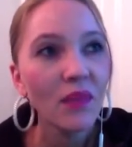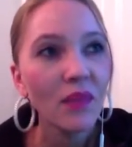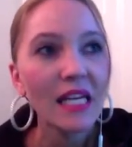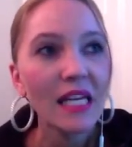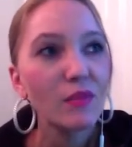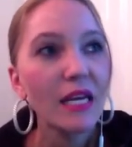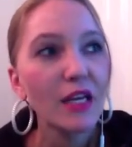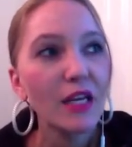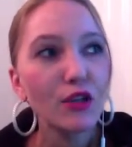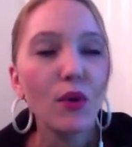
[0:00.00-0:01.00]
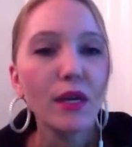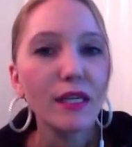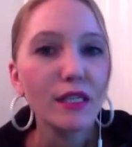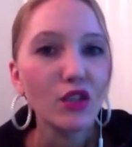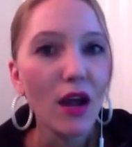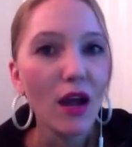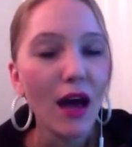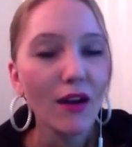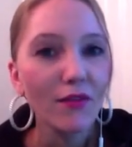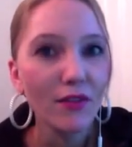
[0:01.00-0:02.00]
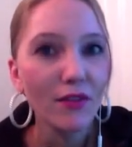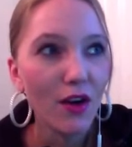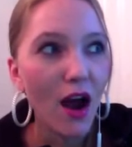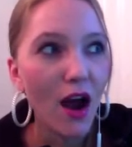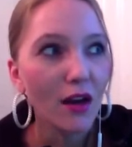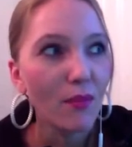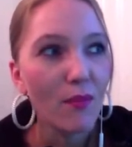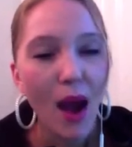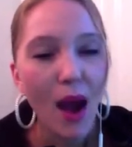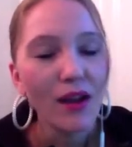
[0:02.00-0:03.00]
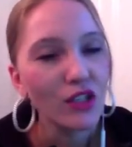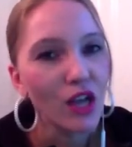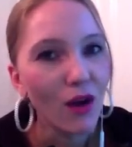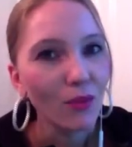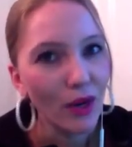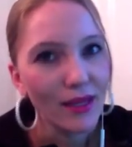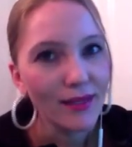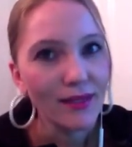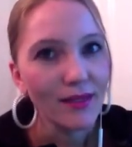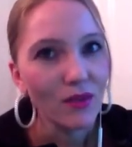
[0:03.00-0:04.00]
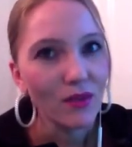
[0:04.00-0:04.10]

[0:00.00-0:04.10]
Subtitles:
is being in your 20s and trying to figure out how to buy your child braces,